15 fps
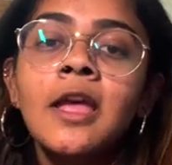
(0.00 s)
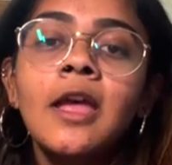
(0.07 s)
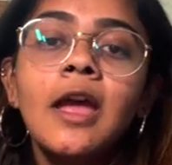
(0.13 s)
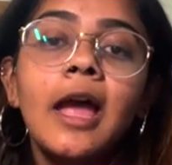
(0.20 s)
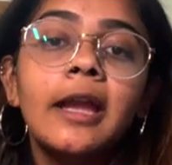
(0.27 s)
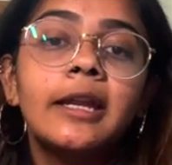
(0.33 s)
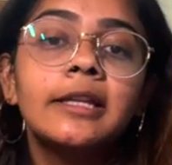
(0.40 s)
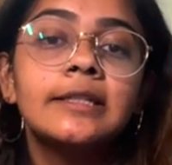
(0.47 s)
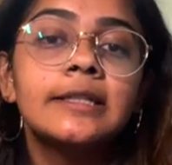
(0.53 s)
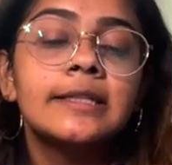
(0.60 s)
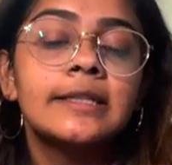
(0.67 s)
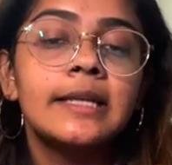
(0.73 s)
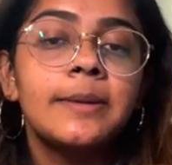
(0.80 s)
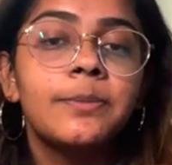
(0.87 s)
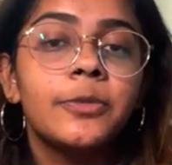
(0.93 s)
I get to
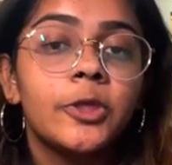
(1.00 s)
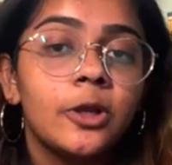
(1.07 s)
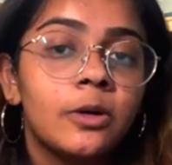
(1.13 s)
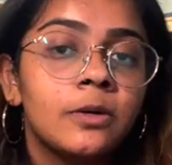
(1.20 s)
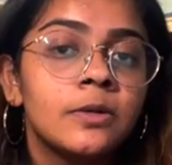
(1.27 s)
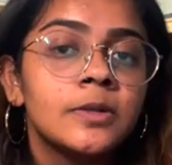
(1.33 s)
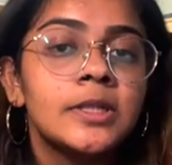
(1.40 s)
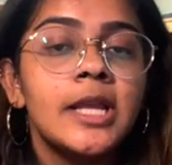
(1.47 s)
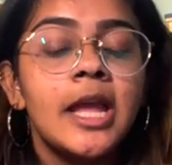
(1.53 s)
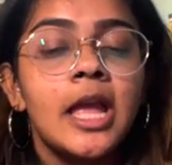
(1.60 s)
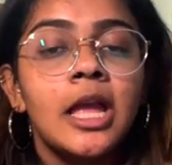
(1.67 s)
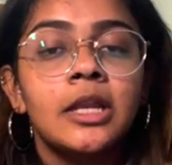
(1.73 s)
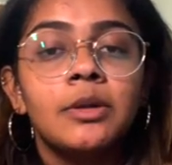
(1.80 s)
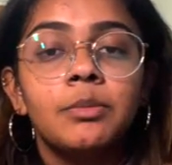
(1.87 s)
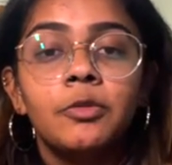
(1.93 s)
skip those
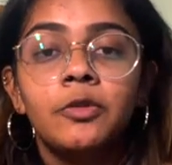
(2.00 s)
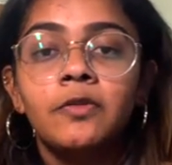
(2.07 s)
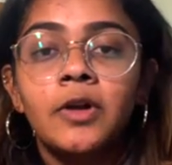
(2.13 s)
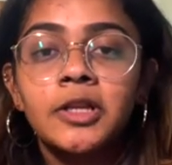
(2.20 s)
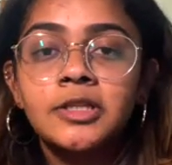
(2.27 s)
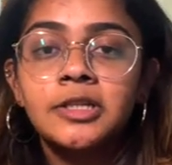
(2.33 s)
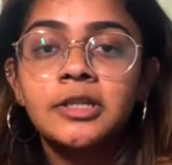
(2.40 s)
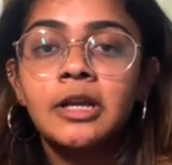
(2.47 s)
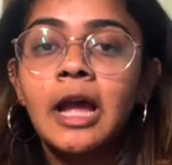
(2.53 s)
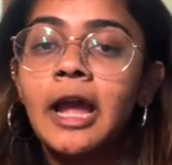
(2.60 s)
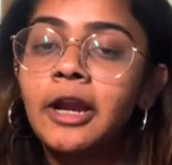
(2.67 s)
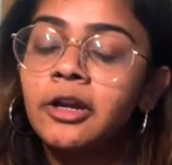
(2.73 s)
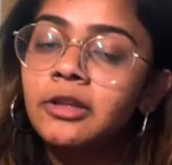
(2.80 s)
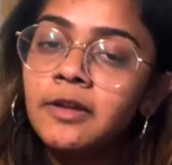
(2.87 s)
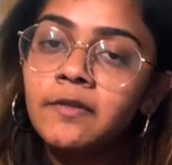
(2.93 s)
and move on to
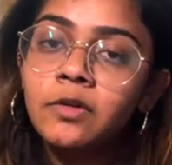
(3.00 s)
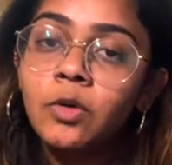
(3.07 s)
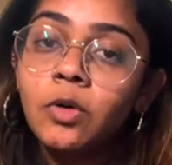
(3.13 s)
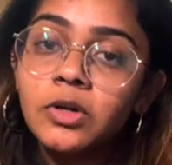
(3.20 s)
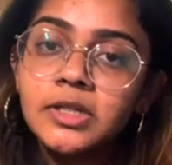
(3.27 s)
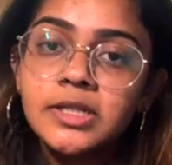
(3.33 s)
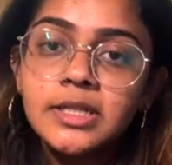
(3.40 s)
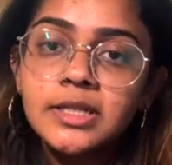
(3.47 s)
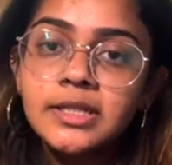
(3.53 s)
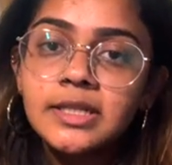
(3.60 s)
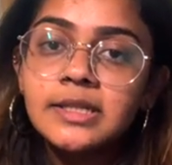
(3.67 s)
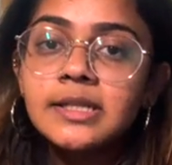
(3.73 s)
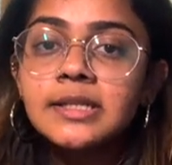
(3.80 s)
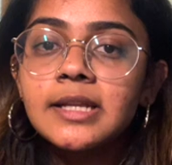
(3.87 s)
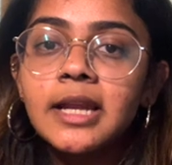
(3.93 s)
higher level courses
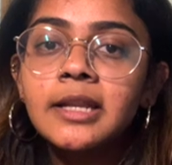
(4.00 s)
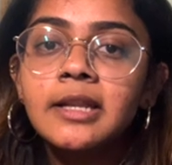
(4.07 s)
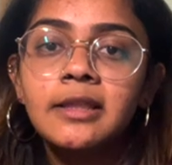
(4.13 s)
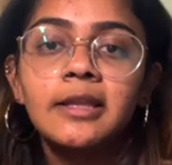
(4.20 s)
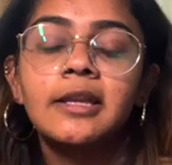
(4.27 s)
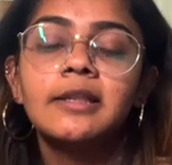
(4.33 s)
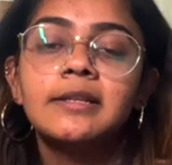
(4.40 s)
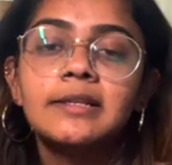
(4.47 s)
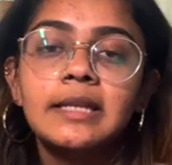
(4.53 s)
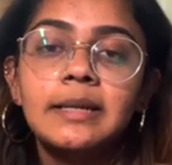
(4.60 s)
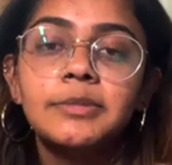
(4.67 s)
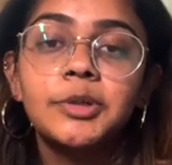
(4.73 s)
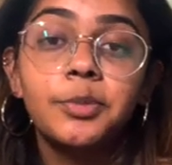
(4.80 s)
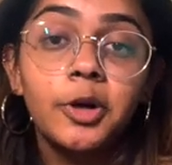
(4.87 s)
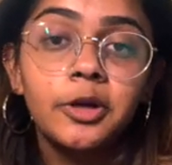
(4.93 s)
instead in like the same
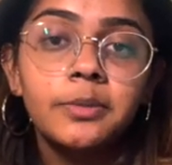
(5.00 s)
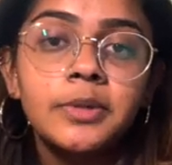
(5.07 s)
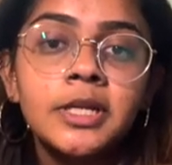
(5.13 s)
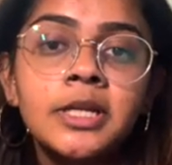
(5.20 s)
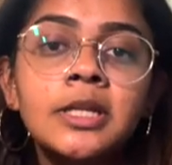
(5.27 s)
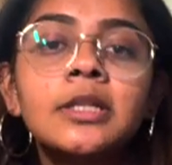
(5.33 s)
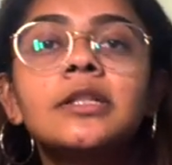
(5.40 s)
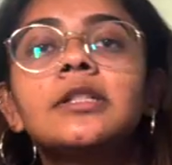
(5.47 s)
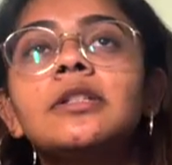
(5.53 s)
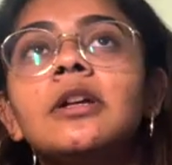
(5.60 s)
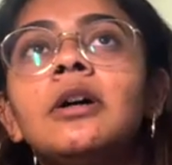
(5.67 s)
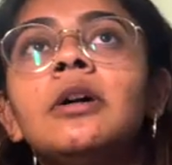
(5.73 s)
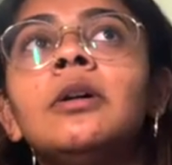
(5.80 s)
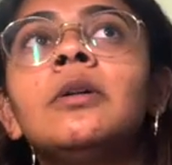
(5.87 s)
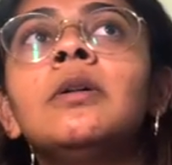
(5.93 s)
department.
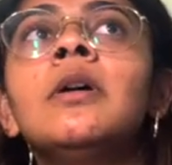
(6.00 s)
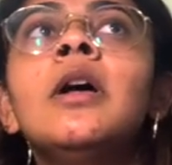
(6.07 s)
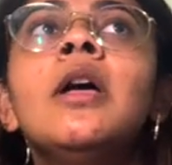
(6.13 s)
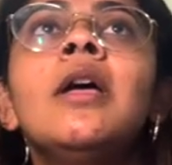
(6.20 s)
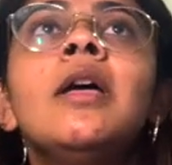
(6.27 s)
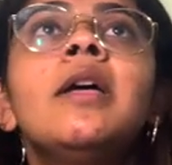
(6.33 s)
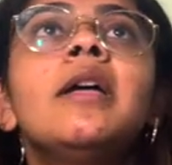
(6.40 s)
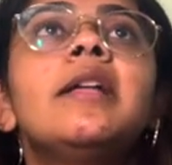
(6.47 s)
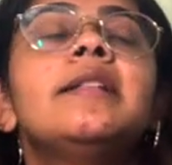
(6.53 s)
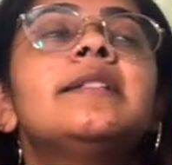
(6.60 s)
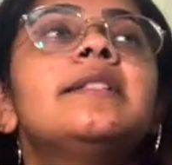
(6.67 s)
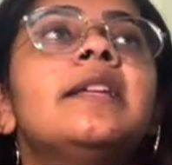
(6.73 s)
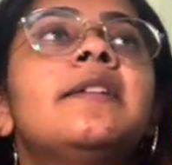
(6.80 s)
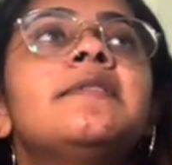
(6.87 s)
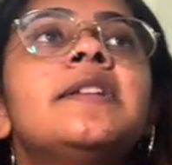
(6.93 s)
So
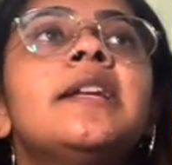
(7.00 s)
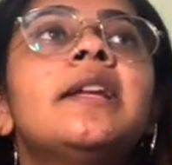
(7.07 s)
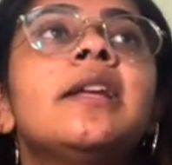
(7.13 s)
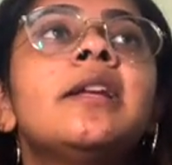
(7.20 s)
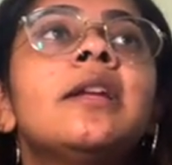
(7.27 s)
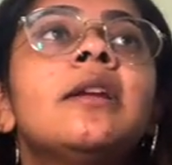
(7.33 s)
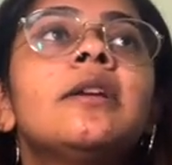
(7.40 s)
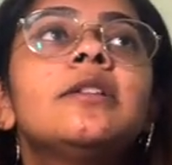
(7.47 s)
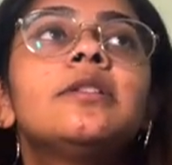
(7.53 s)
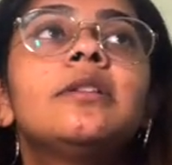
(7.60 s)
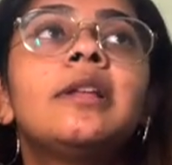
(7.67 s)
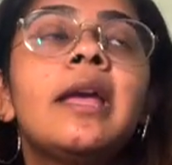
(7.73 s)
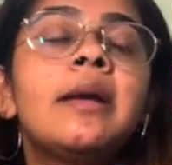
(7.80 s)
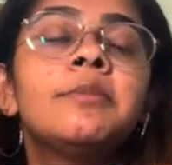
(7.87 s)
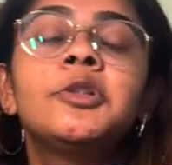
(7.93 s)
instead of taking
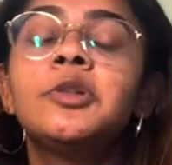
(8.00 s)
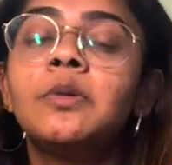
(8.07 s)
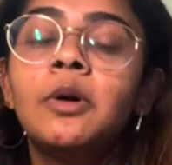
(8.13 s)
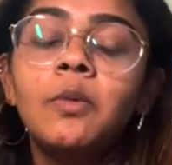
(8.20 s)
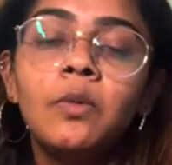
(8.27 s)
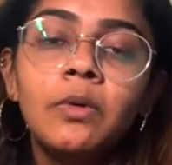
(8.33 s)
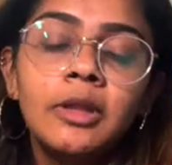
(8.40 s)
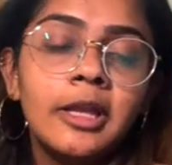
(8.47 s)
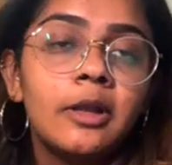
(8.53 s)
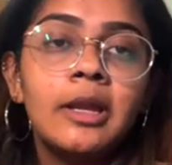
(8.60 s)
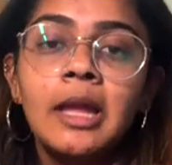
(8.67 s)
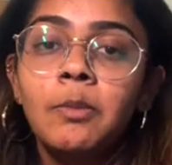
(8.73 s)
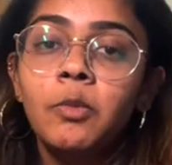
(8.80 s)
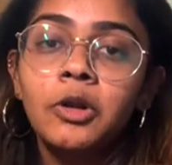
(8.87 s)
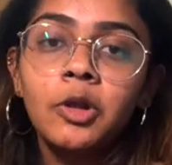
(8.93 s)
Chem 201, like
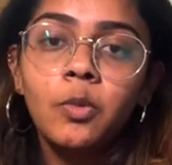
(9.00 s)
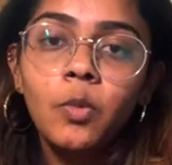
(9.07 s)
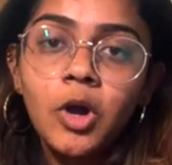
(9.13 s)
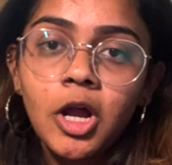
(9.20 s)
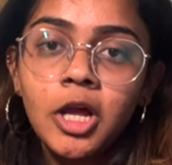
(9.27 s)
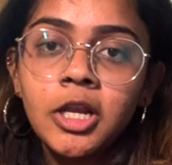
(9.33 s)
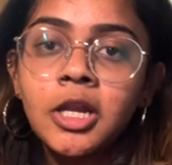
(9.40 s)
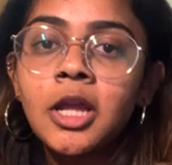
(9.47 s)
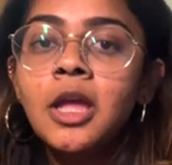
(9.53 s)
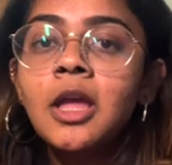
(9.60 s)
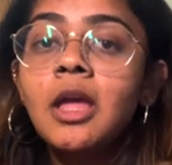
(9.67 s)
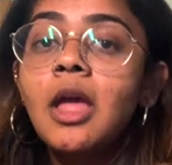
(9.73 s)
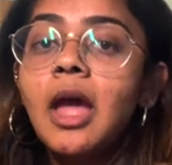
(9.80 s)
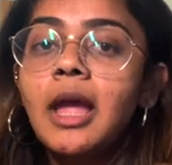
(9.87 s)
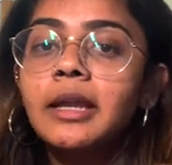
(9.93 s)
Chem 101,
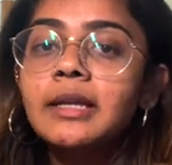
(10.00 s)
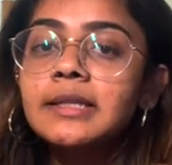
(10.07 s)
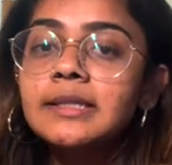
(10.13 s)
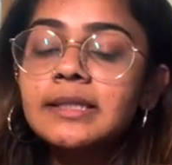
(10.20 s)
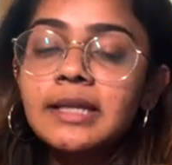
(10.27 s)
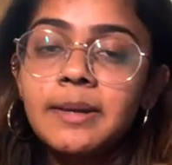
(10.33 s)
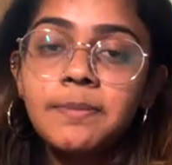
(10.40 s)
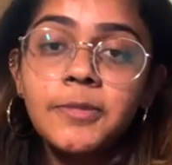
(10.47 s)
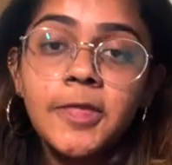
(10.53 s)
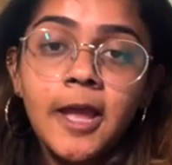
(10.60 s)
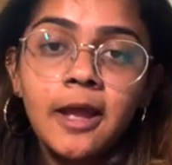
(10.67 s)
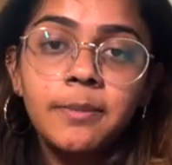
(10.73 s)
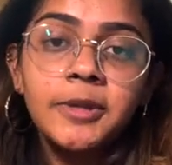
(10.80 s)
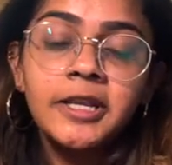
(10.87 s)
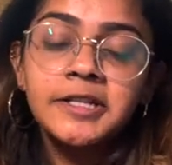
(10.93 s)
I can skip
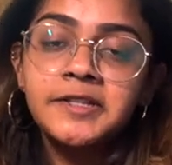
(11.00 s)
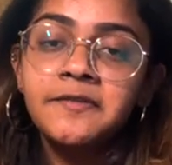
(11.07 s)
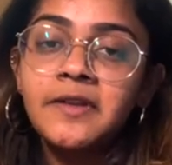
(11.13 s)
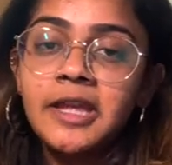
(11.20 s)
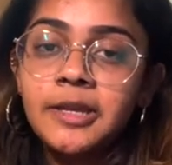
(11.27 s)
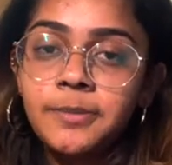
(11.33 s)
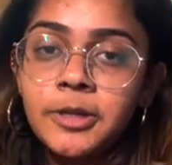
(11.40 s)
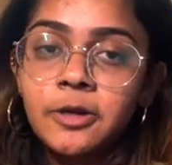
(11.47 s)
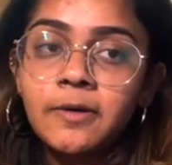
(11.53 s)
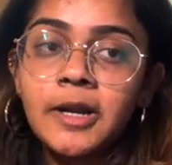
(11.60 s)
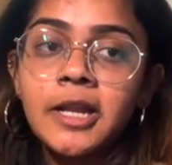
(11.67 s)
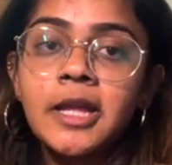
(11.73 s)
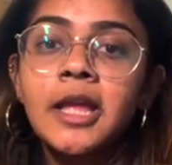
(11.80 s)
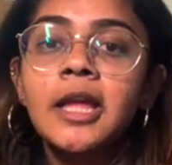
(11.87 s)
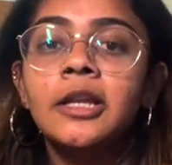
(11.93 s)
that because of AP
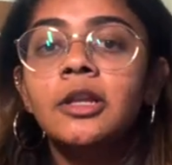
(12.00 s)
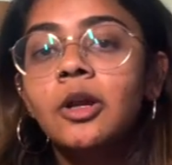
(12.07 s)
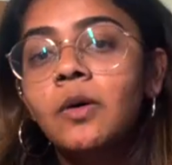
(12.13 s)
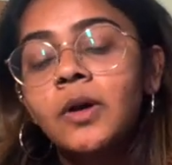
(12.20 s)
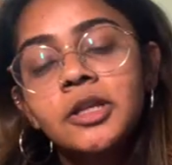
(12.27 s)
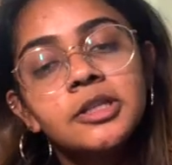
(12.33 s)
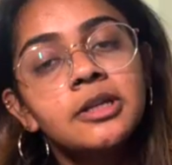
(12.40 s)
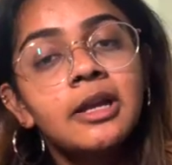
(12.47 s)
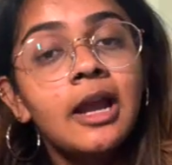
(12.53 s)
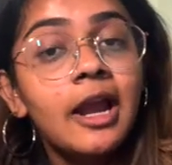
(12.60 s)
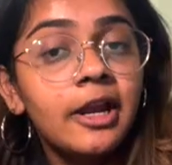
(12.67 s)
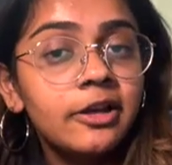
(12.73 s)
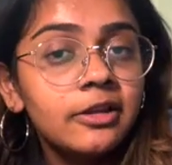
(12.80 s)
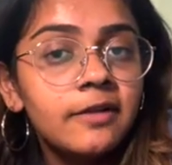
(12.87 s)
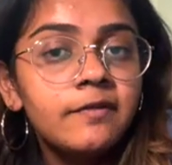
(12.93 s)
credit and go on to a
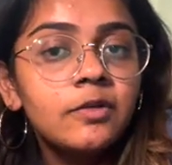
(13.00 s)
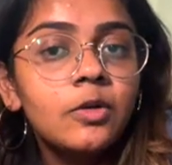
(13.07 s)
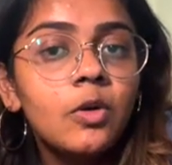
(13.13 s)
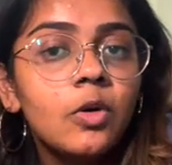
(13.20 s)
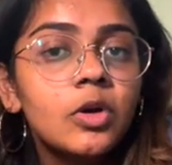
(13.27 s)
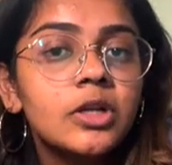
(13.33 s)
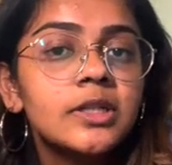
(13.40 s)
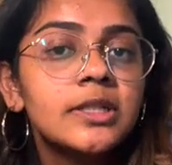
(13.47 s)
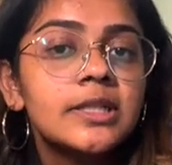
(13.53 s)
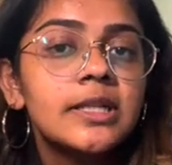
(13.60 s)
higher level course.